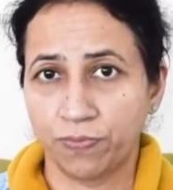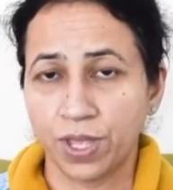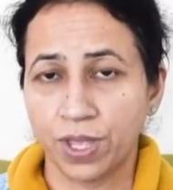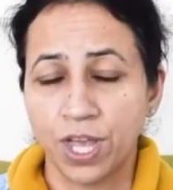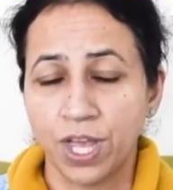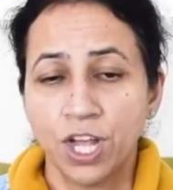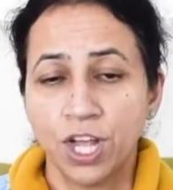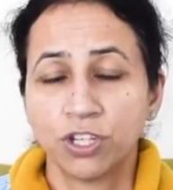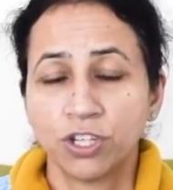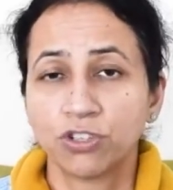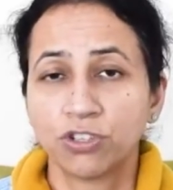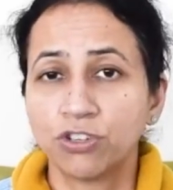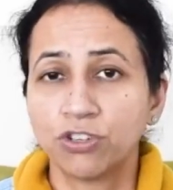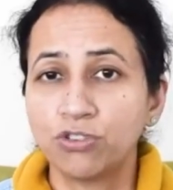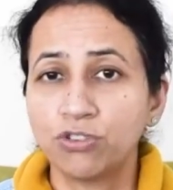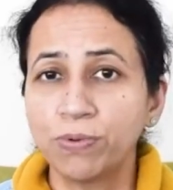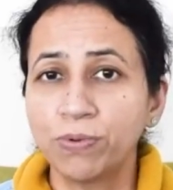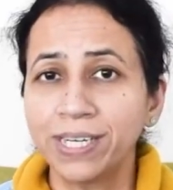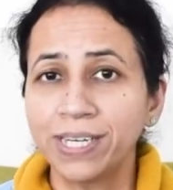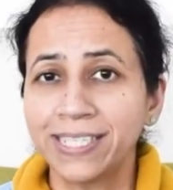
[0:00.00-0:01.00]
So
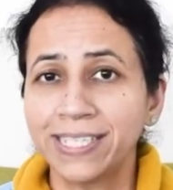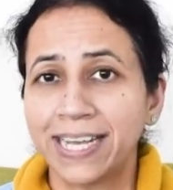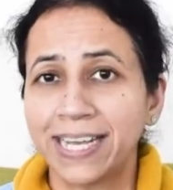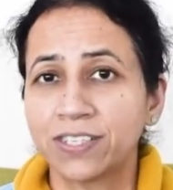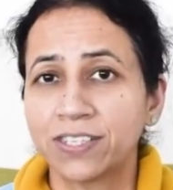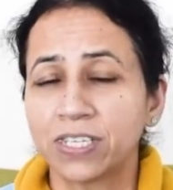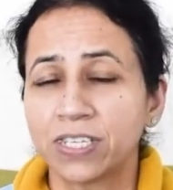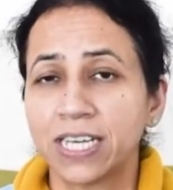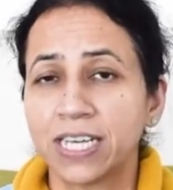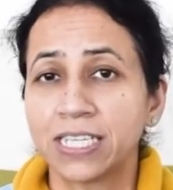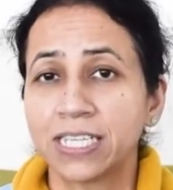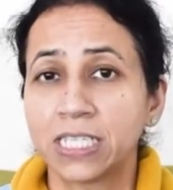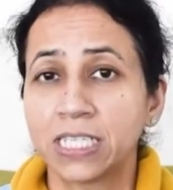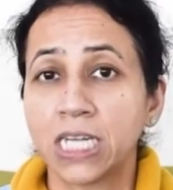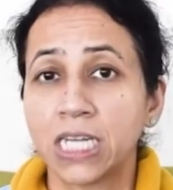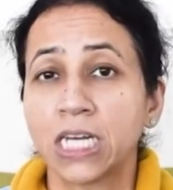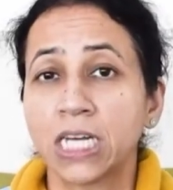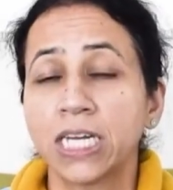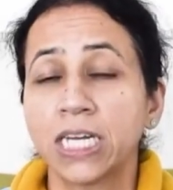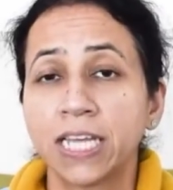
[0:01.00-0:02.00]
dual test is
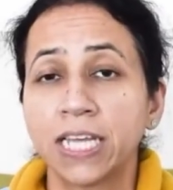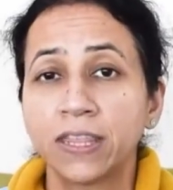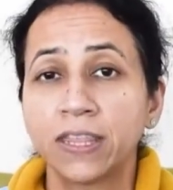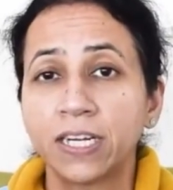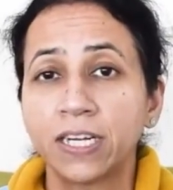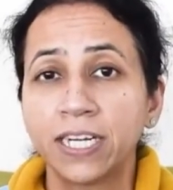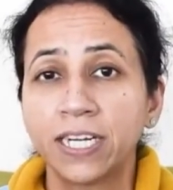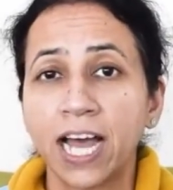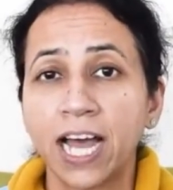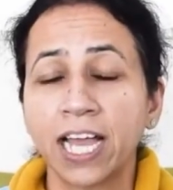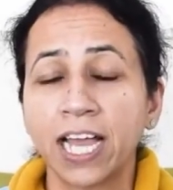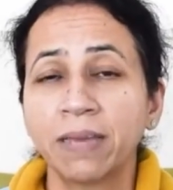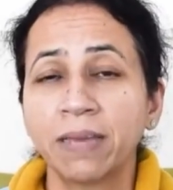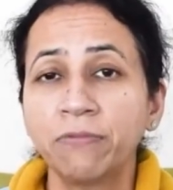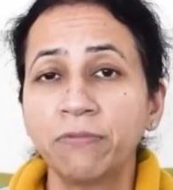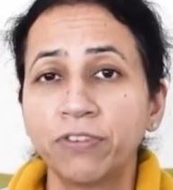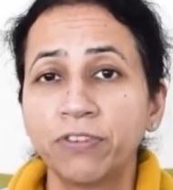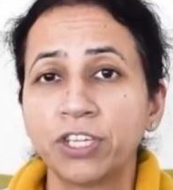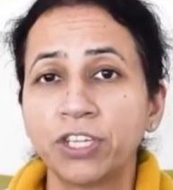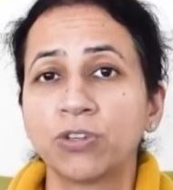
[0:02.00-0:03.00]
done in the time
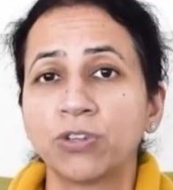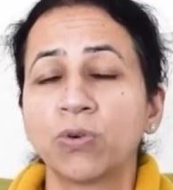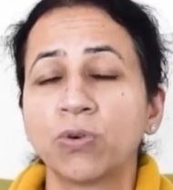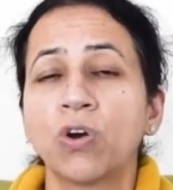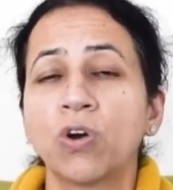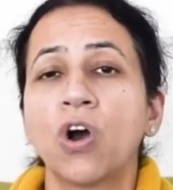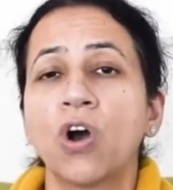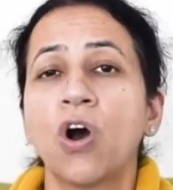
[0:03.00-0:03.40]
window